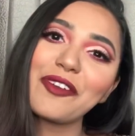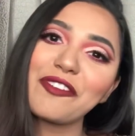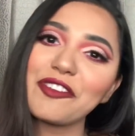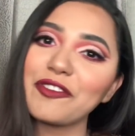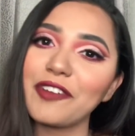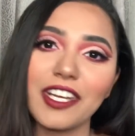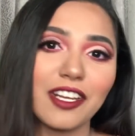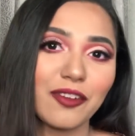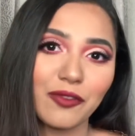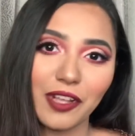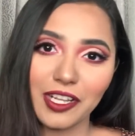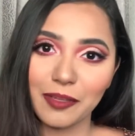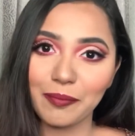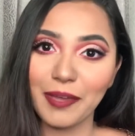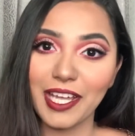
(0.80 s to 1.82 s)
everyone and
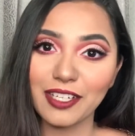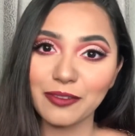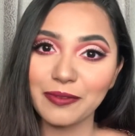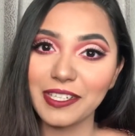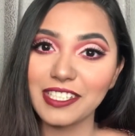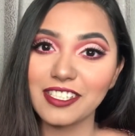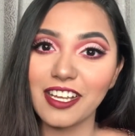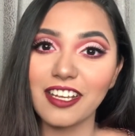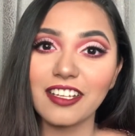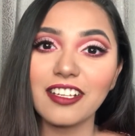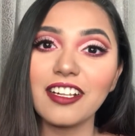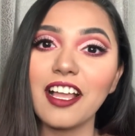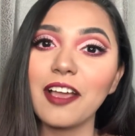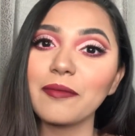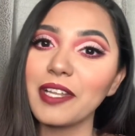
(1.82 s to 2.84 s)
welcome back to my
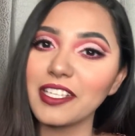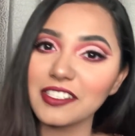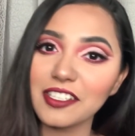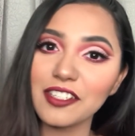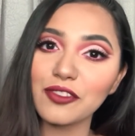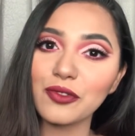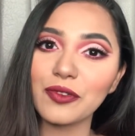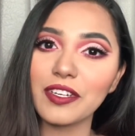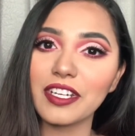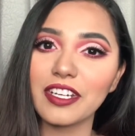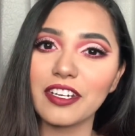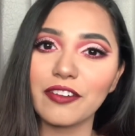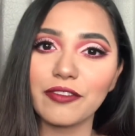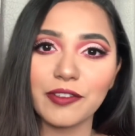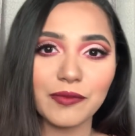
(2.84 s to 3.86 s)
channel. I'm Nazia Zuan
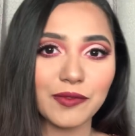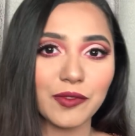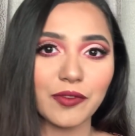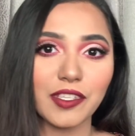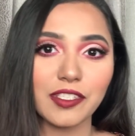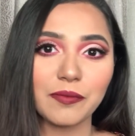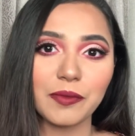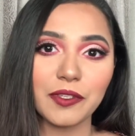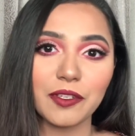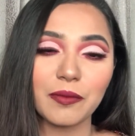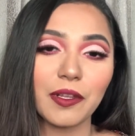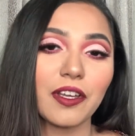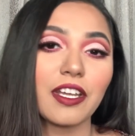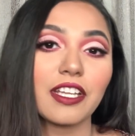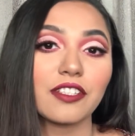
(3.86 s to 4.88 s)
here from Zuan's Beauty
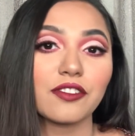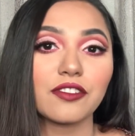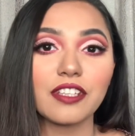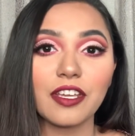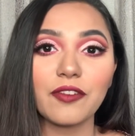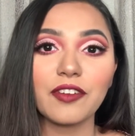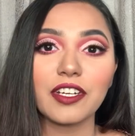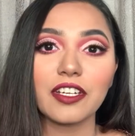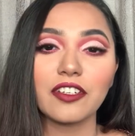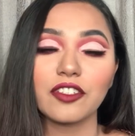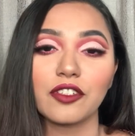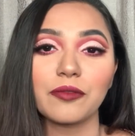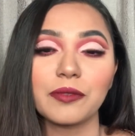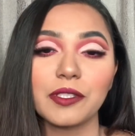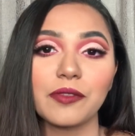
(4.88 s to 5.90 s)
Blog, and today we're going
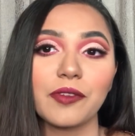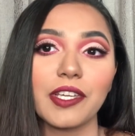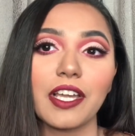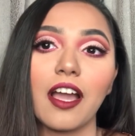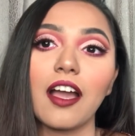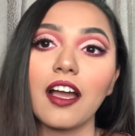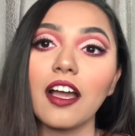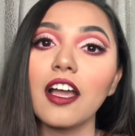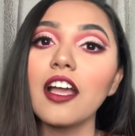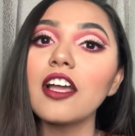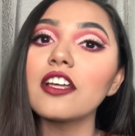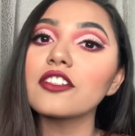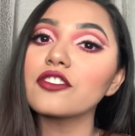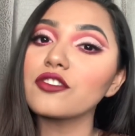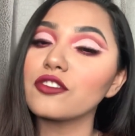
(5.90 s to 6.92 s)
to be doing a
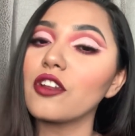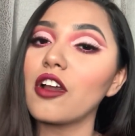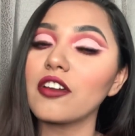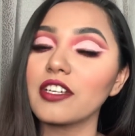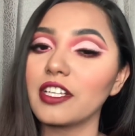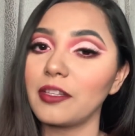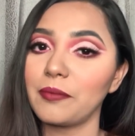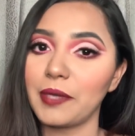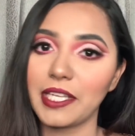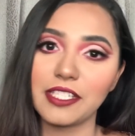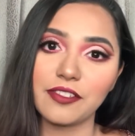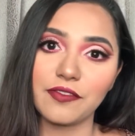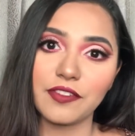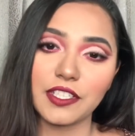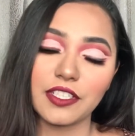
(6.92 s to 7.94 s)
tutorial
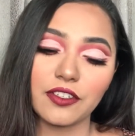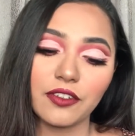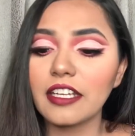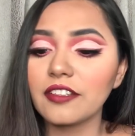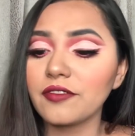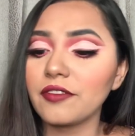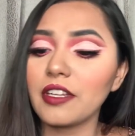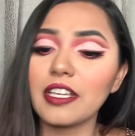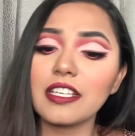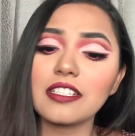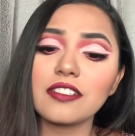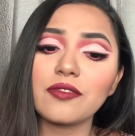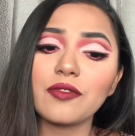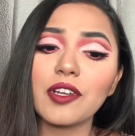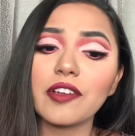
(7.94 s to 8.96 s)
based video.
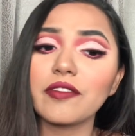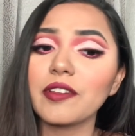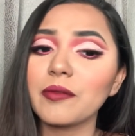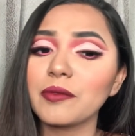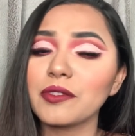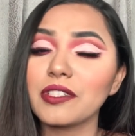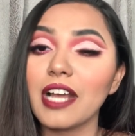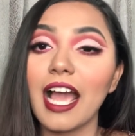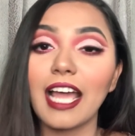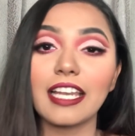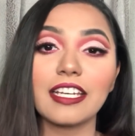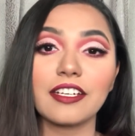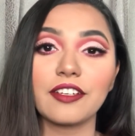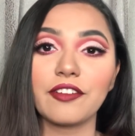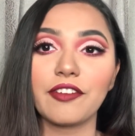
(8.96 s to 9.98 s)
It's one of the most
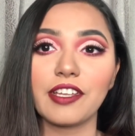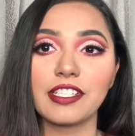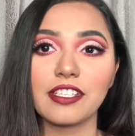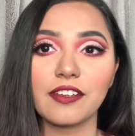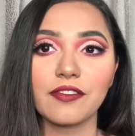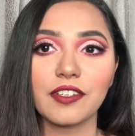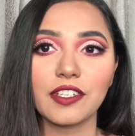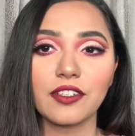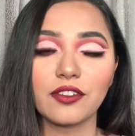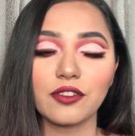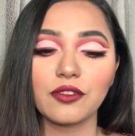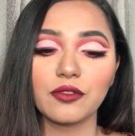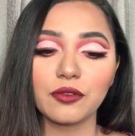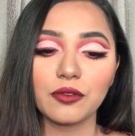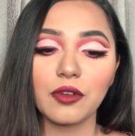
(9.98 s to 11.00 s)
highly requested video
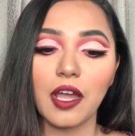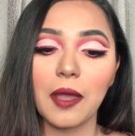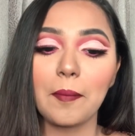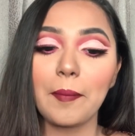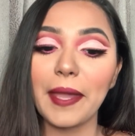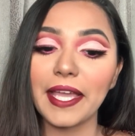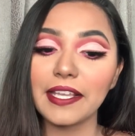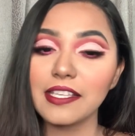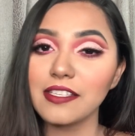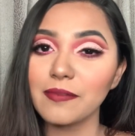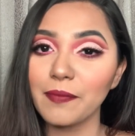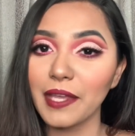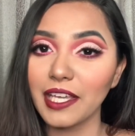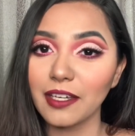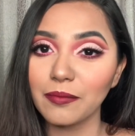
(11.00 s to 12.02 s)
to do a base
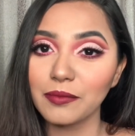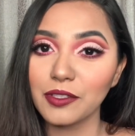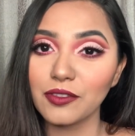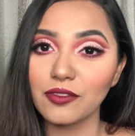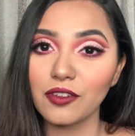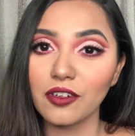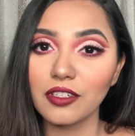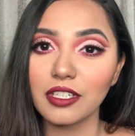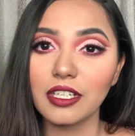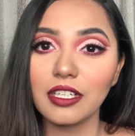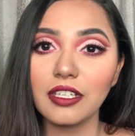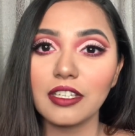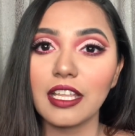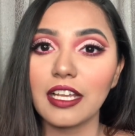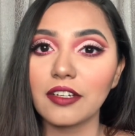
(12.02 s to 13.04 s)
makeup
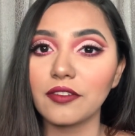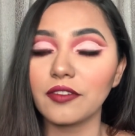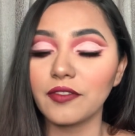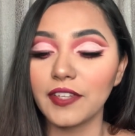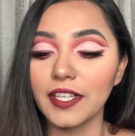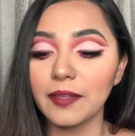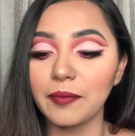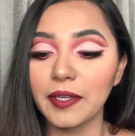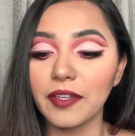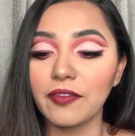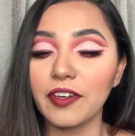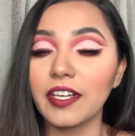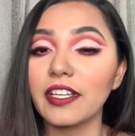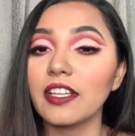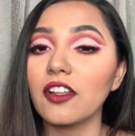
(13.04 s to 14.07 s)
tutorial that will be
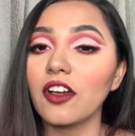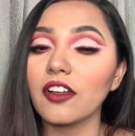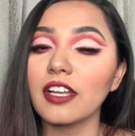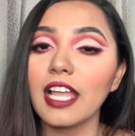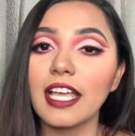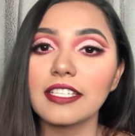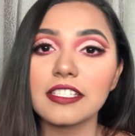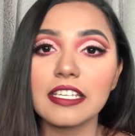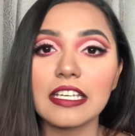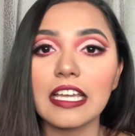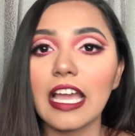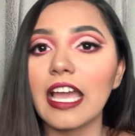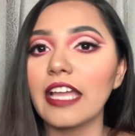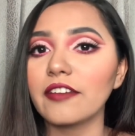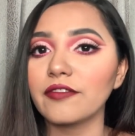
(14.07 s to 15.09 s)
very long
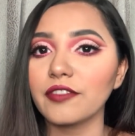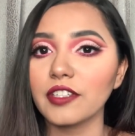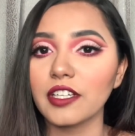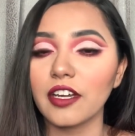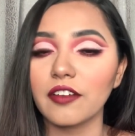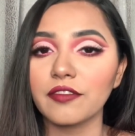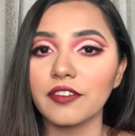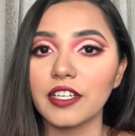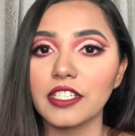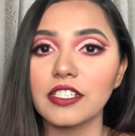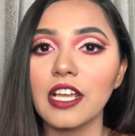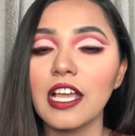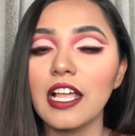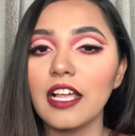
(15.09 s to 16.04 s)
lasting and full coverage